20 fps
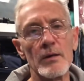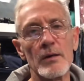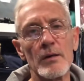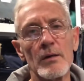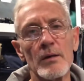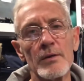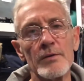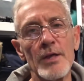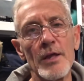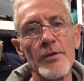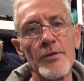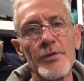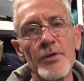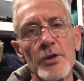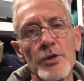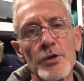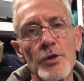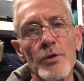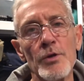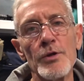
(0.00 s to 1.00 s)
another thing,
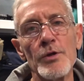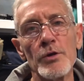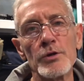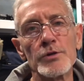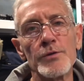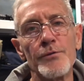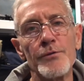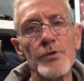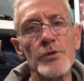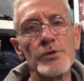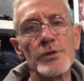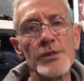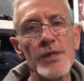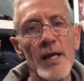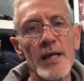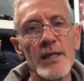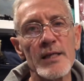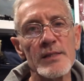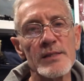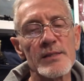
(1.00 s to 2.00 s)
during those few
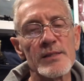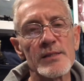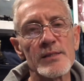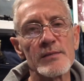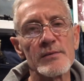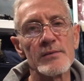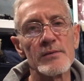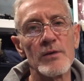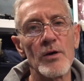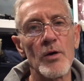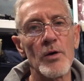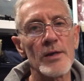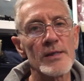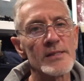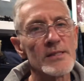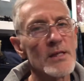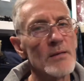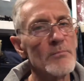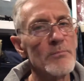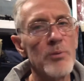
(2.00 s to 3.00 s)
seconds, or at
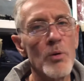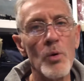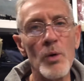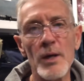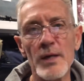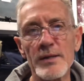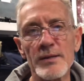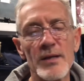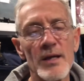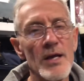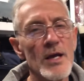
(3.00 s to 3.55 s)
some point,